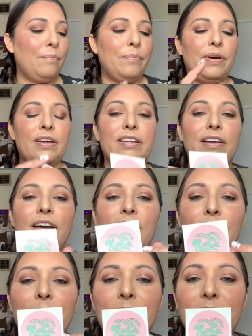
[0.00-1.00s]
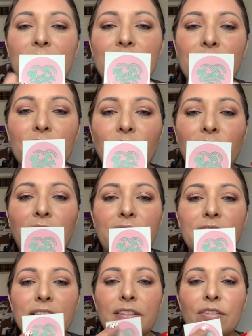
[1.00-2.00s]
But, so I
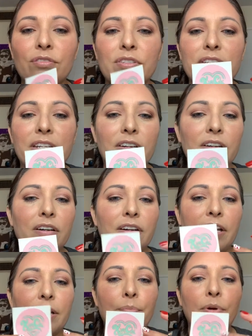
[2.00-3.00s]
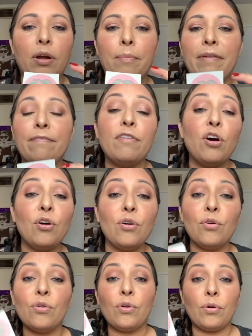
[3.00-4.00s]
got this little sticker I could put on my
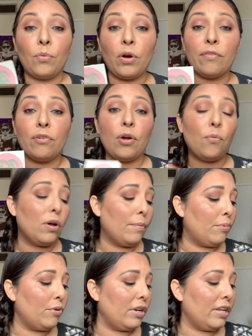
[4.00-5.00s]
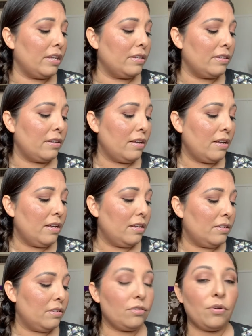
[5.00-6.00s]
phone or wherever I want to put it.
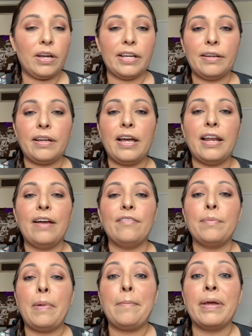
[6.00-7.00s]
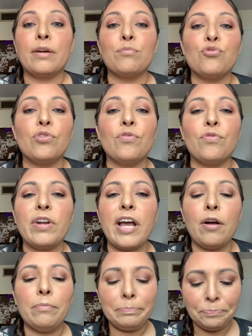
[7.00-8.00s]
So I kind of have it in my makeup drawer for
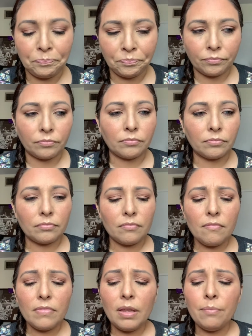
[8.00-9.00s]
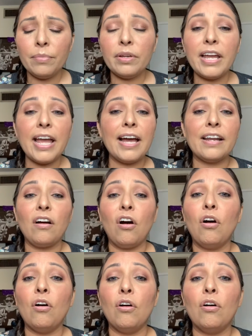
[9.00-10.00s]
now. But it had
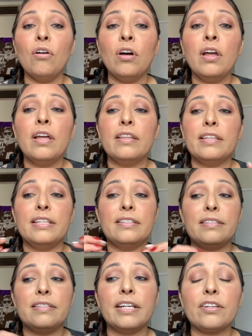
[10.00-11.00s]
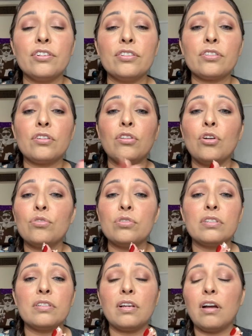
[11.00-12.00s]
all these stickers
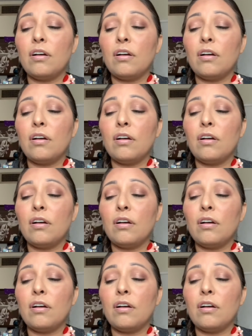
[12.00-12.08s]
closed